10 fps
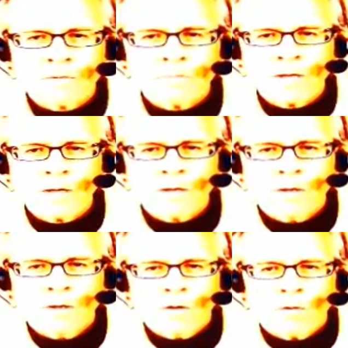of this minute,
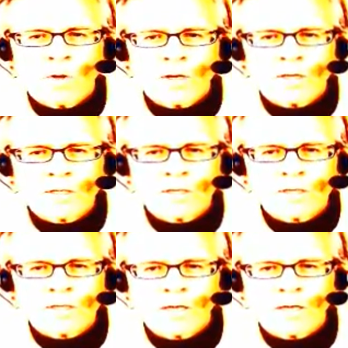oneness
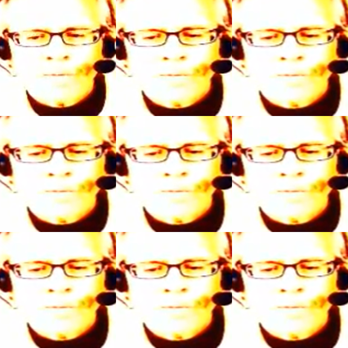is seen.